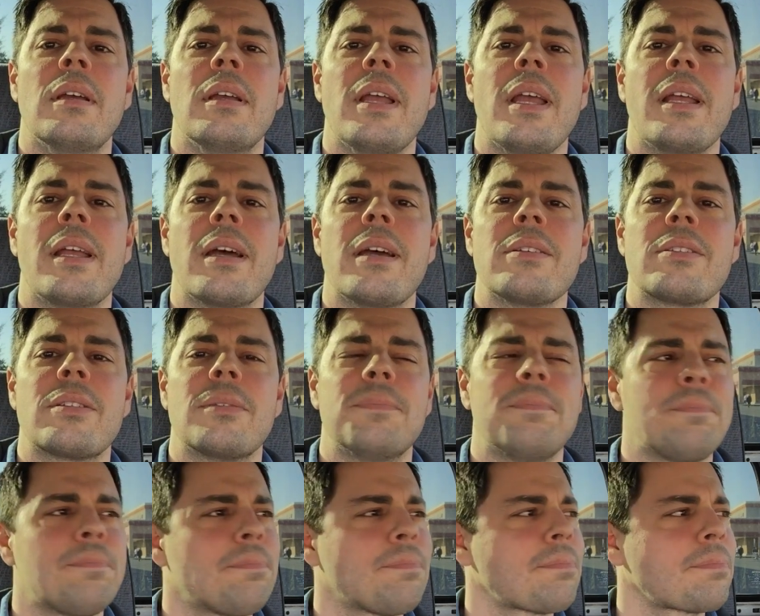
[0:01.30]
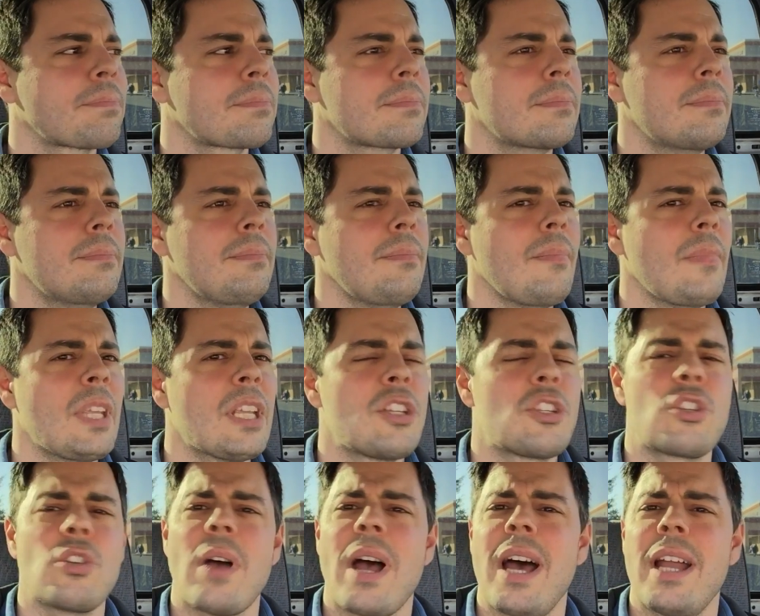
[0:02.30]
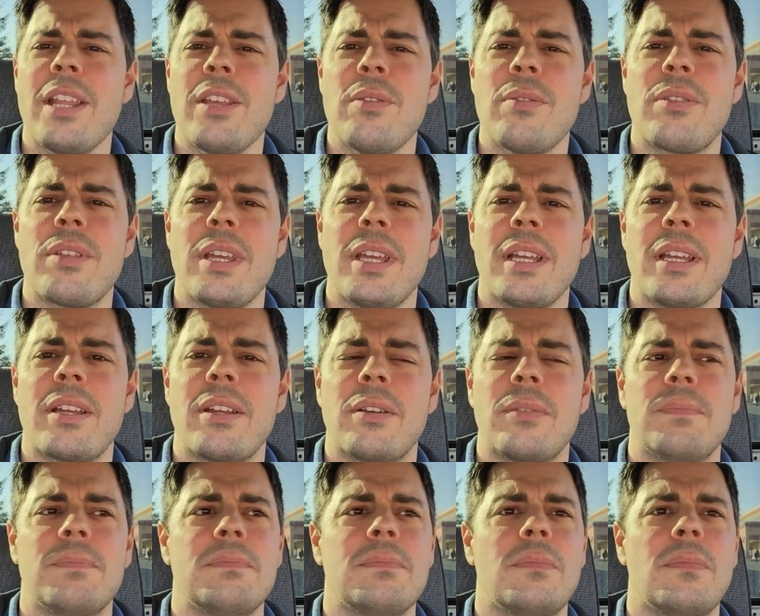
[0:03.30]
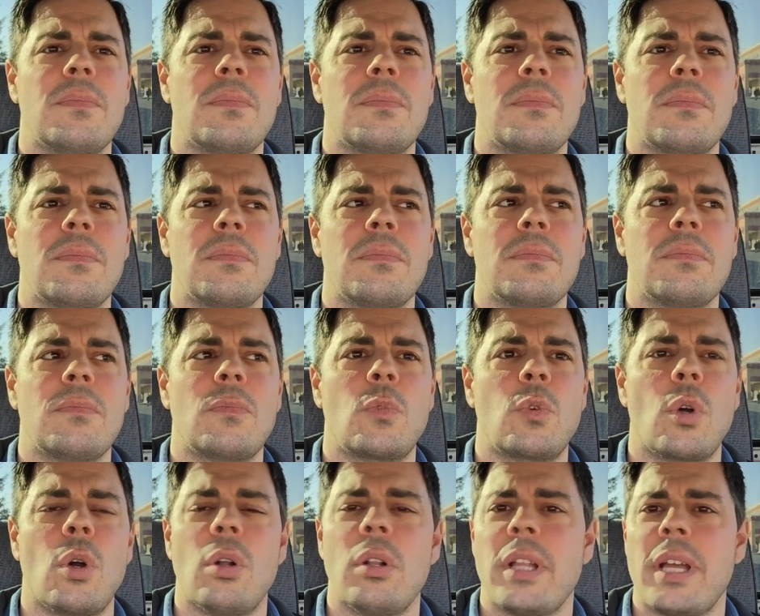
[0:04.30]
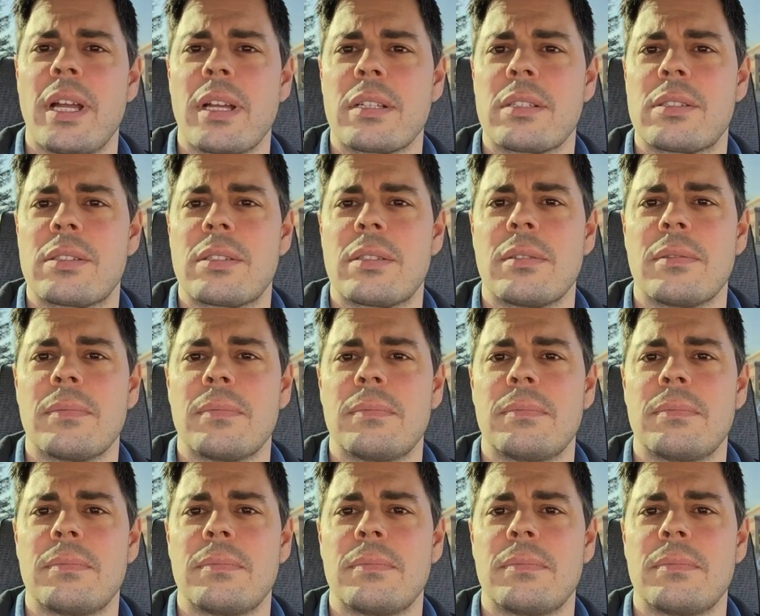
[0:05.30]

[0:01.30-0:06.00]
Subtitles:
Hey guys, so how do you think Rolex